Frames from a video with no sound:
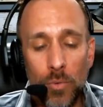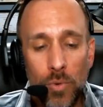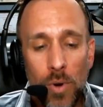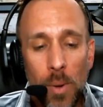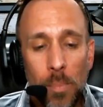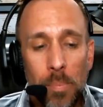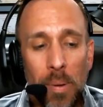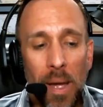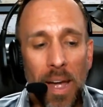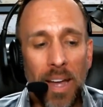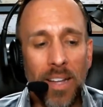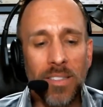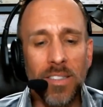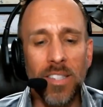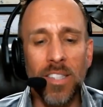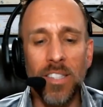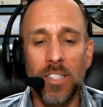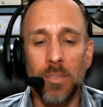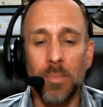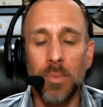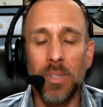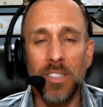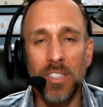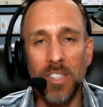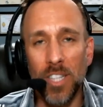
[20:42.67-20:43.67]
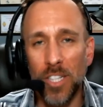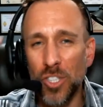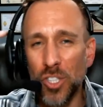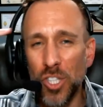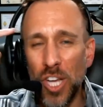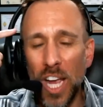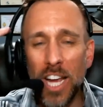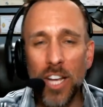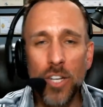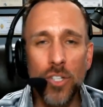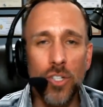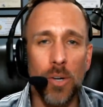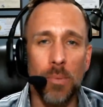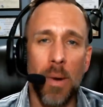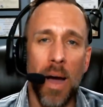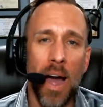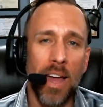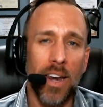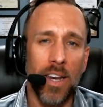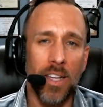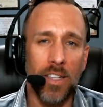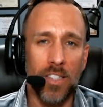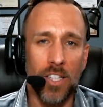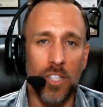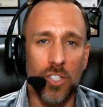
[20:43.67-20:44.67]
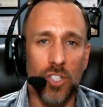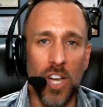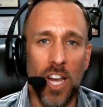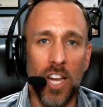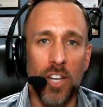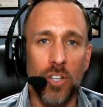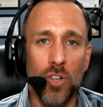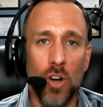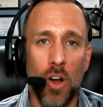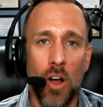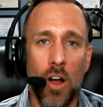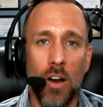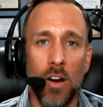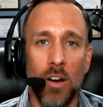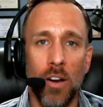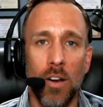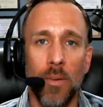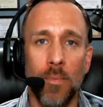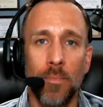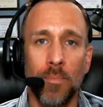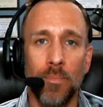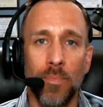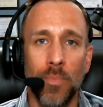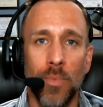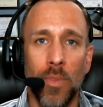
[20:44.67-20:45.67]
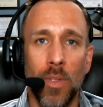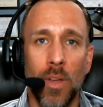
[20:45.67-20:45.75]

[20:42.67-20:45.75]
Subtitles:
Repentance means to change your mind and to change your heart.